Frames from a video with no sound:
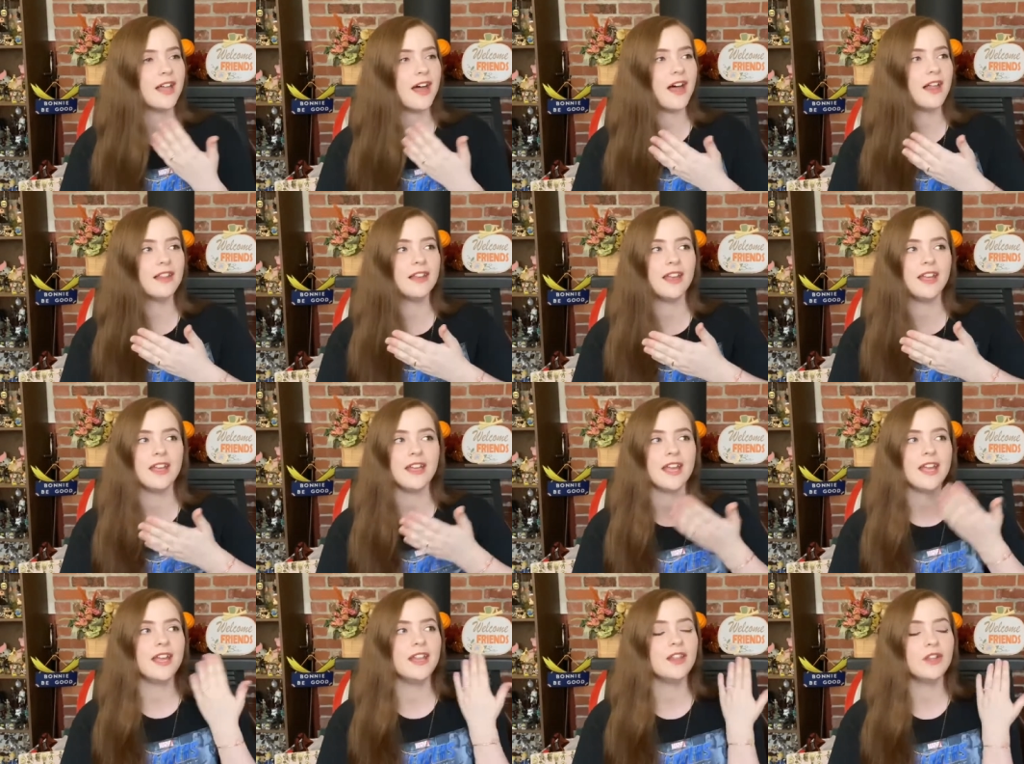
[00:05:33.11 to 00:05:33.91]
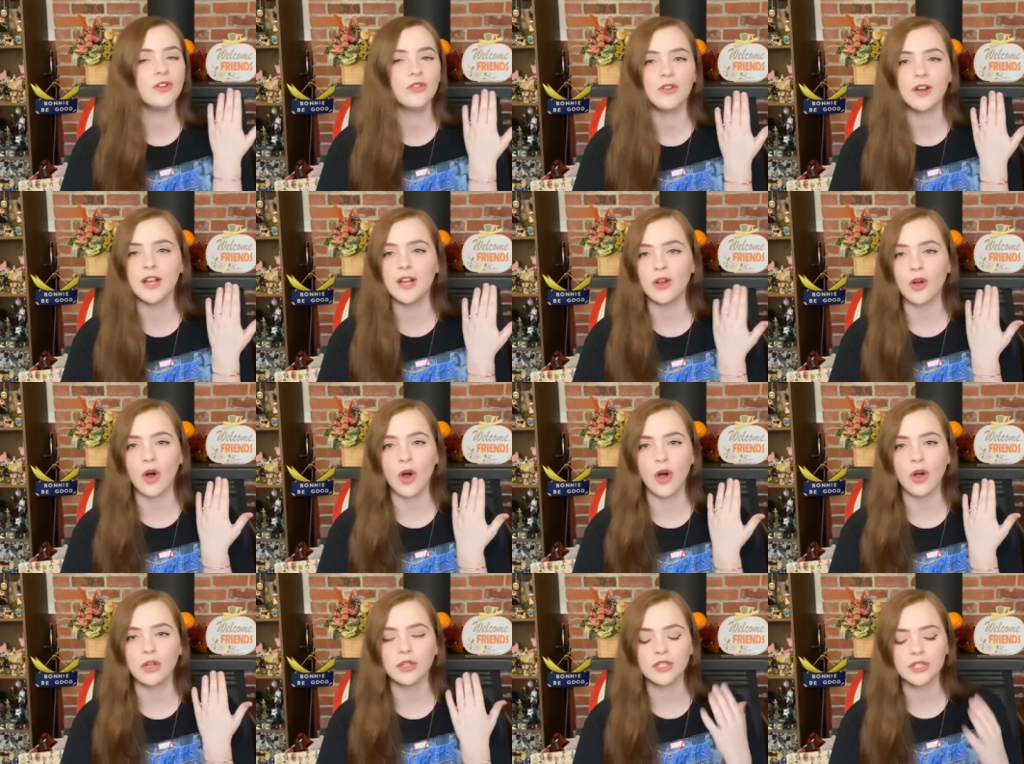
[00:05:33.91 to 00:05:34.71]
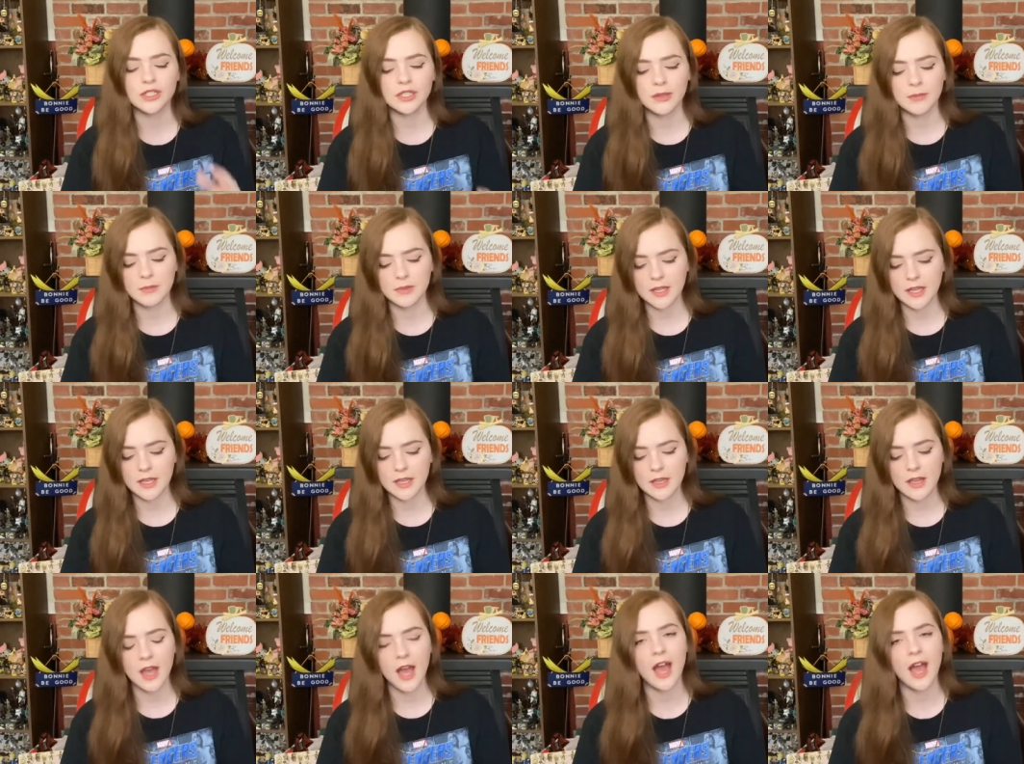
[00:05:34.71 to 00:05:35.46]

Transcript: like in the Great Hall or something.